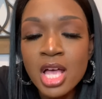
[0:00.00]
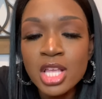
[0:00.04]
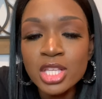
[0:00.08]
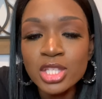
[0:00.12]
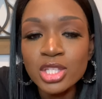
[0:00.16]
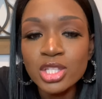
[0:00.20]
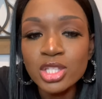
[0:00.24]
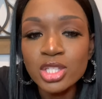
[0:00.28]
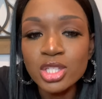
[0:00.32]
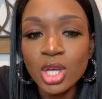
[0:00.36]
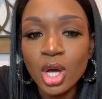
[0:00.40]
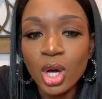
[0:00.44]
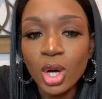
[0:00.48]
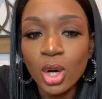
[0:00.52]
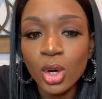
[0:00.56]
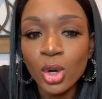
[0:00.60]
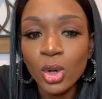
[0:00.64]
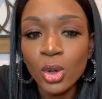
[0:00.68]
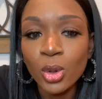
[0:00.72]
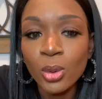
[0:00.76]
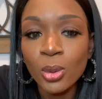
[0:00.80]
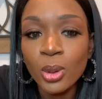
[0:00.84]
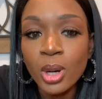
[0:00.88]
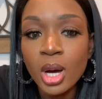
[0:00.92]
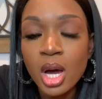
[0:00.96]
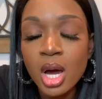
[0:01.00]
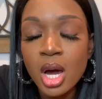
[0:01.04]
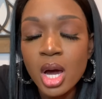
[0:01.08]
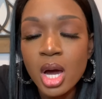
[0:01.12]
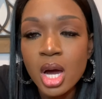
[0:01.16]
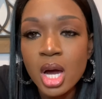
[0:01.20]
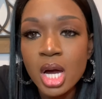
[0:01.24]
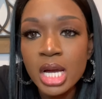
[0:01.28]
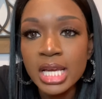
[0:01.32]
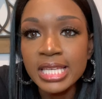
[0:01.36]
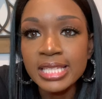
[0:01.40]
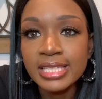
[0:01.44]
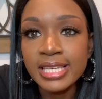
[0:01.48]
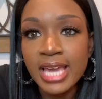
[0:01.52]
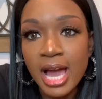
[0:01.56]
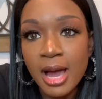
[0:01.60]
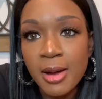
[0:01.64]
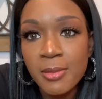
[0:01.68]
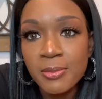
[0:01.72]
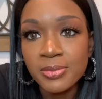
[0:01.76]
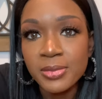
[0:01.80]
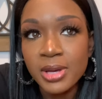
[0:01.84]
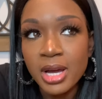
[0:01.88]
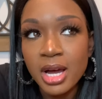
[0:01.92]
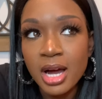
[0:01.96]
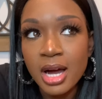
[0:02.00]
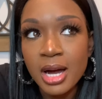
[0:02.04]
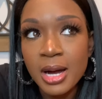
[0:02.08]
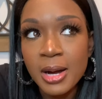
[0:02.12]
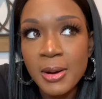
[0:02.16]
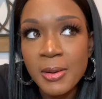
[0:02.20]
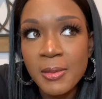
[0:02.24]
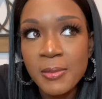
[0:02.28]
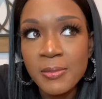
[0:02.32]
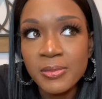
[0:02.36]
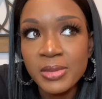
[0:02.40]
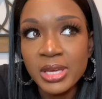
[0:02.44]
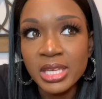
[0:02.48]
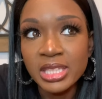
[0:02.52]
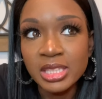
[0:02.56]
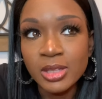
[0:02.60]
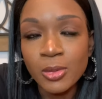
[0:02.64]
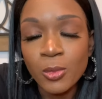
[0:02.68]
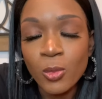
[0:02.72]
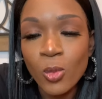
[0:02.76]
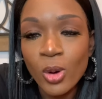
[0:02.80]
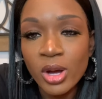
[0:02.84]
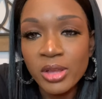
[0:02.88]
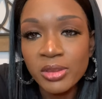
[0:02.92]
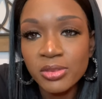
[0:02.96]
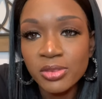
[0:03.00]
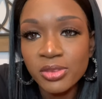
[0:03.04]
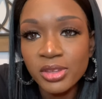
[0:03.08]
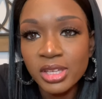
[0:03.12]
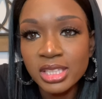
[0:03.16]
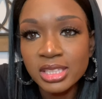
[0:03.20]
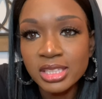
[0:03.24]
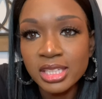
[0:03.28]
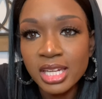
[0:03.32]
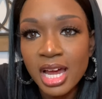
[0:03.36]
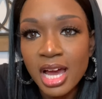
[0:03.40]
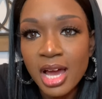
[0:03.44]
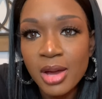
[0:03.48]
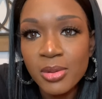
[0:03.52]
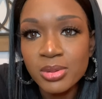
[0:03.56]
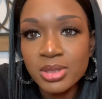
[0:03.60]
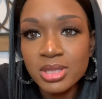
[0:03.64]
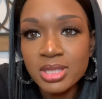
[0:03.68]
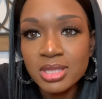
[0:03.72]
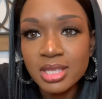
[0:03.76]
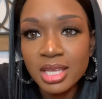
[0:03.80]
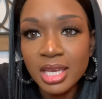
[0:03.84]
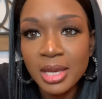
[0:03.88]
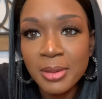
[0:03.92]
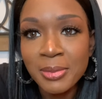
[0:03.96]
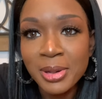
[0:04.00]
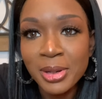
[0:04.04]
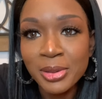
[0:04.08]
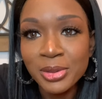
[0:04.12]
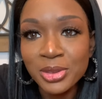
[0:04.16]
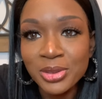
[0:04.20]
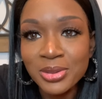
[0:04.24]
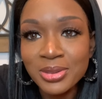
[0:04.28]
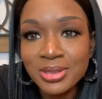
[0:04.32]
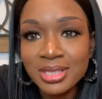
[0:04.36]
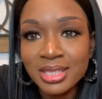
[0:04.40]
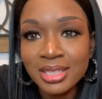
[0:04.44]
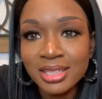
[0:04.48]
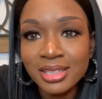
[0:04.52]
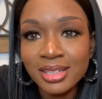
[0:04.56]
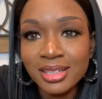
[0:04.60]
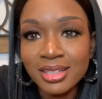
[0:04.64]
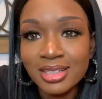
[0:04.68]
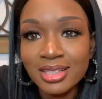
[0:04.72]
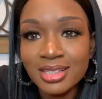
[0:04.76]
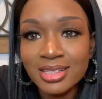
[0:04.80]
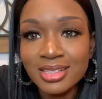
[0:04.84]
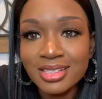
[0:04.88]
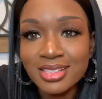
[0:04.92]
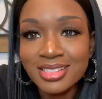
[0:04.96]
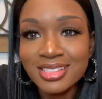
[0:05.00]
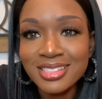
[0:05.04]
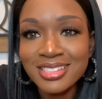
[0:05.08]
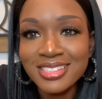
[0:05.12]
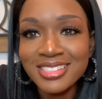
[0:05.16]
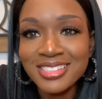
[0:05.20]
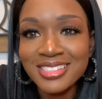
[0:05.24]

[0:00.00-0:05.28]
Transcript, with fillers: So yeah, um, and the one thing that I would say about using a,